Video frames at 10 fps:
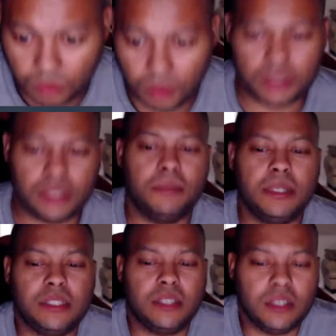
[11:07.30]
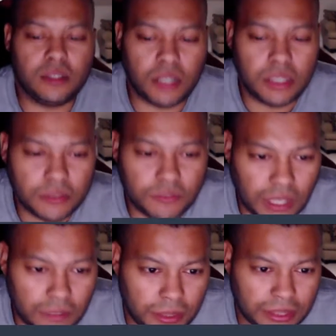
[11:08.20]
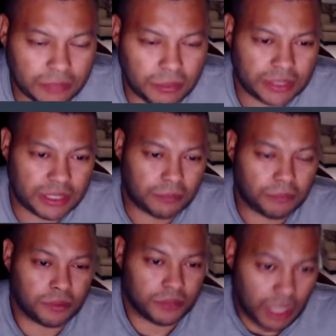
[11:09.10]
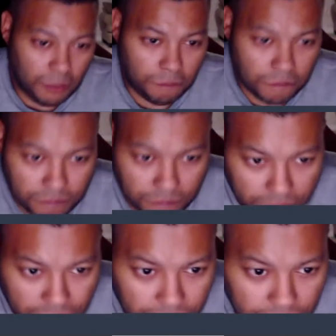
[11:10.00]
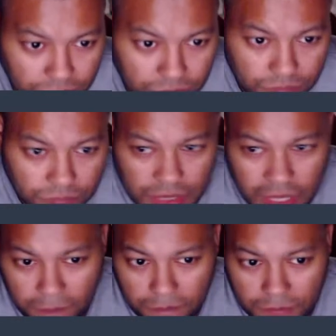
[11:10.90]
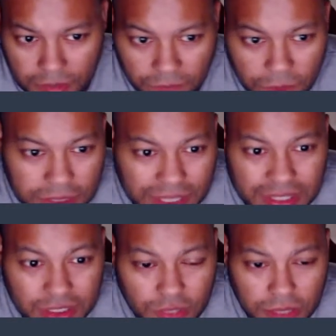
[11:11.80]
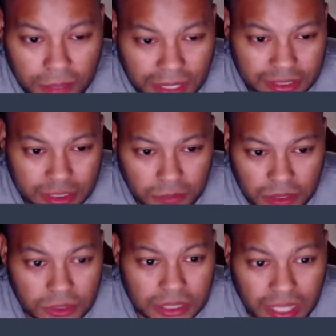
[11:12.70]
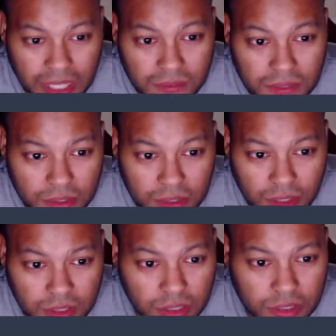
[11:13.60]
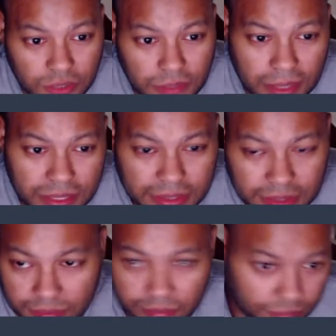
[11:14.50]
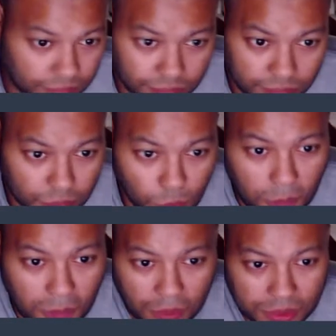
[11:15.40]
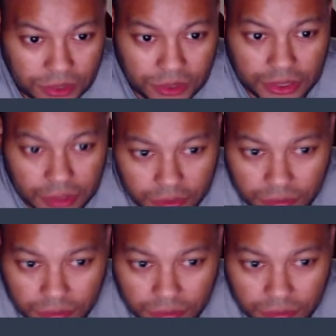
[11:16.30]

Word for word: Will submission a little under five pages be acceptable? Yep. Yep. If you did it in three pages, but it was a hell of a, a good three pages, more power to you.